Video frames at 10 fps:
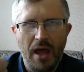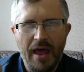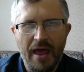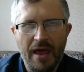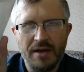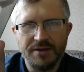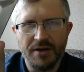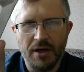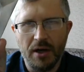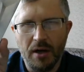and
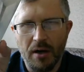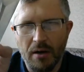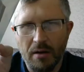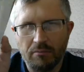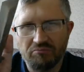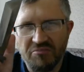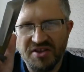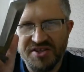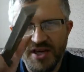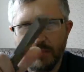uh, at
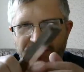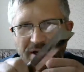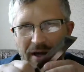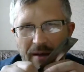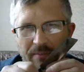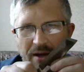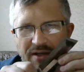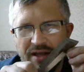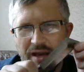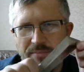the same time
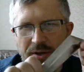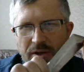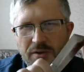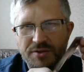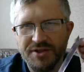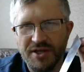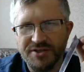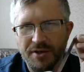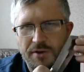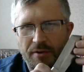it can be used
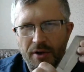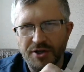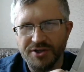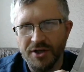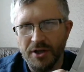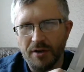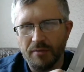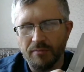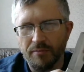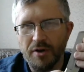as a as
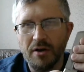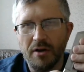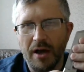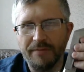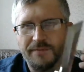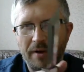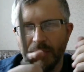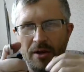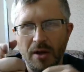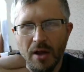a real knife I
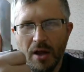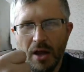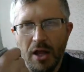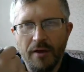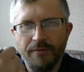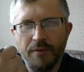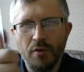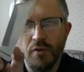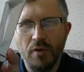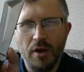mean if
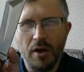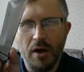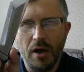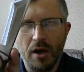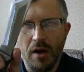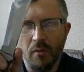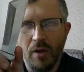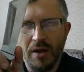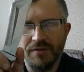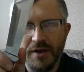you uh,
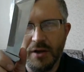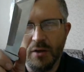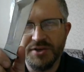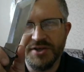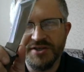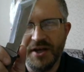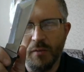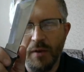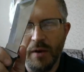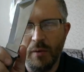well the closest
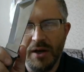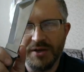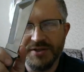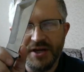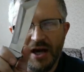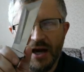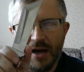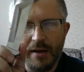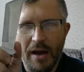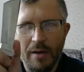equivalent
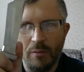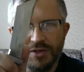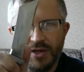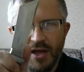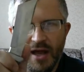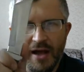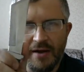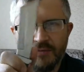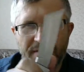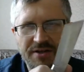I, I would
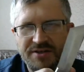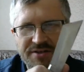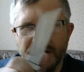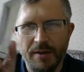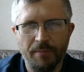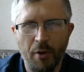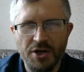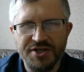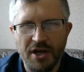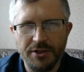have is the
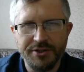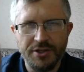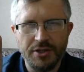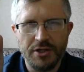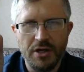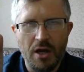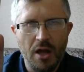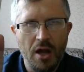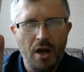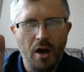box cutter
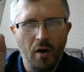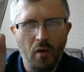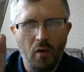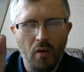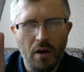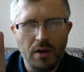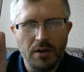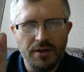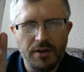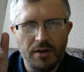or
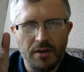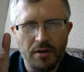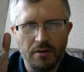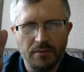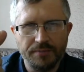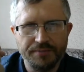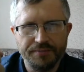you know